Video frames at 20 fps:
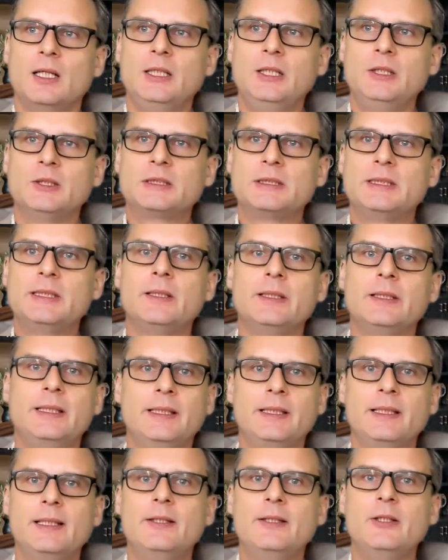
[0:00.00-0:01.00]
You still
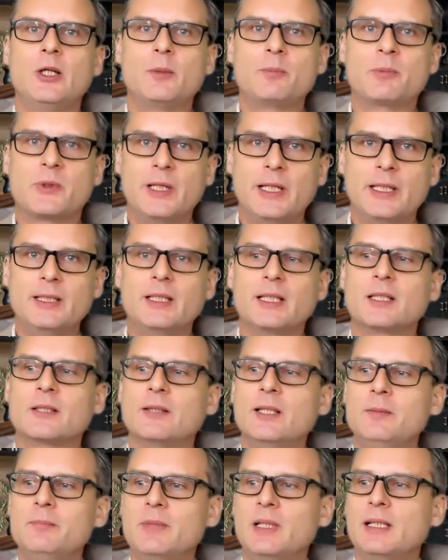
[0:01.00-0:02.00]
need the operating
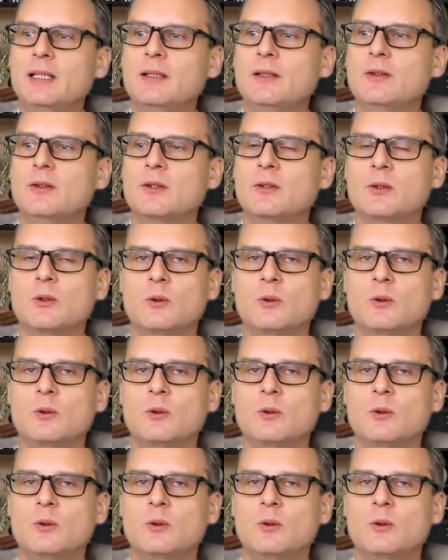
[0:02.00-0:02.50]
agreement